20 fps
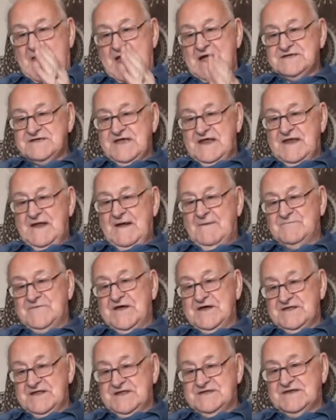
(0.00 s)
as it happened
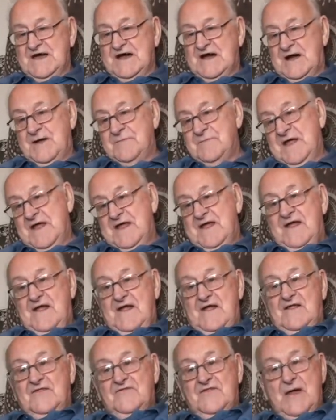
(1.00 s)
at the time,
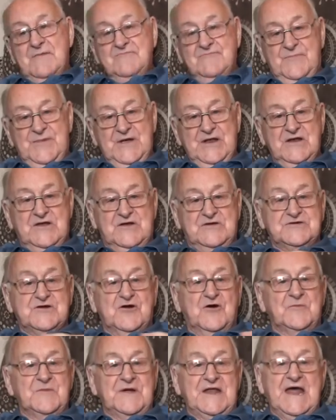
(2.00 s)
them pillars
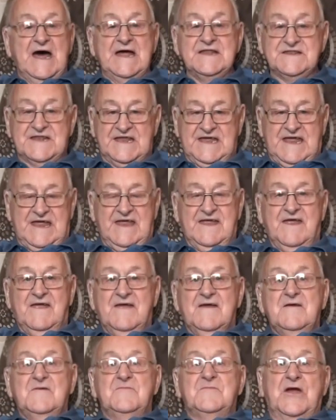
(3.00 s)
come in handy,
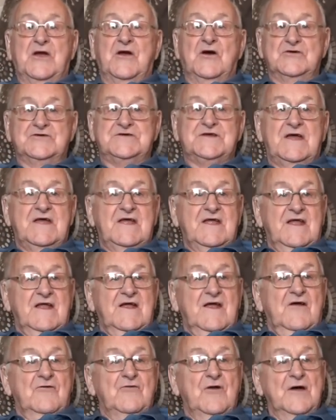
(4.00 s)
because
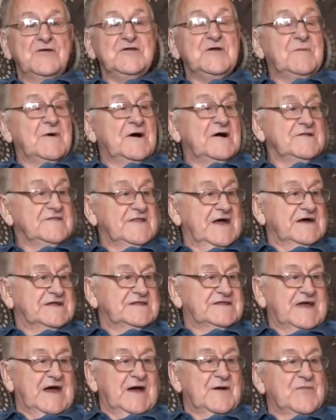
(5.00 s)
round about
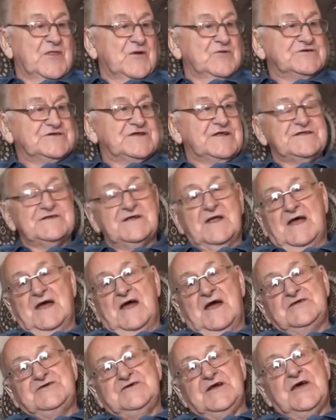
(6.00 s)
that time there was
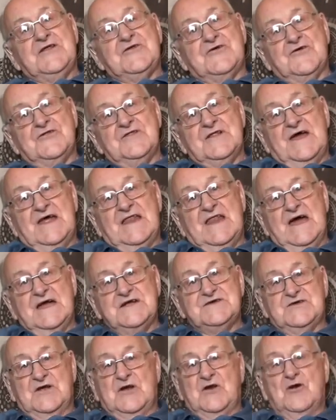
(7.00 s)
a general
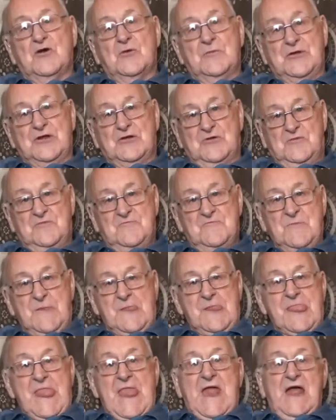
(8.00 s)
election coming up.
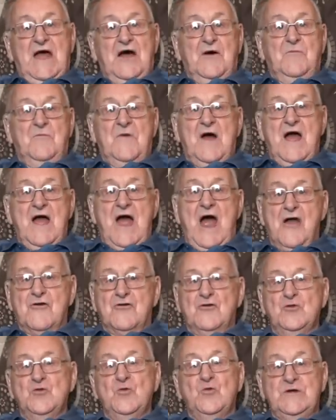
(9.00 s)

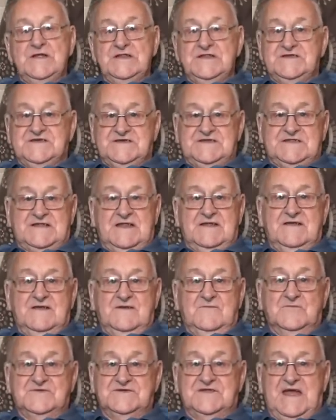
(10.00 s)
Harold Wilson
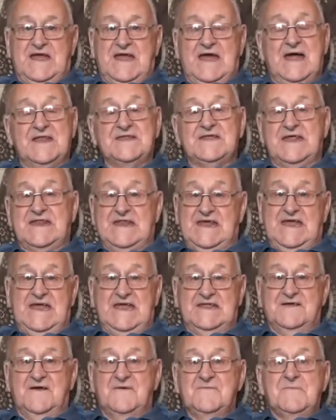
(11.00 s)
was the
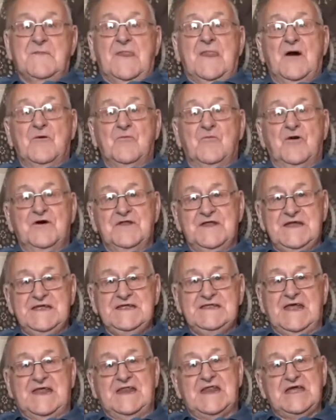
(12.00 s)
candidate, and what he
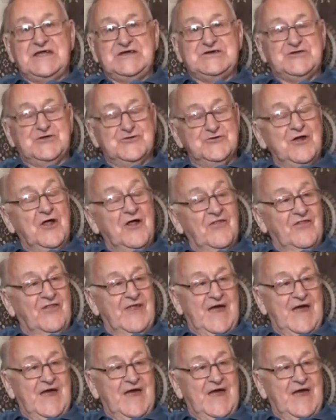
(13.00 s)
did, he stood on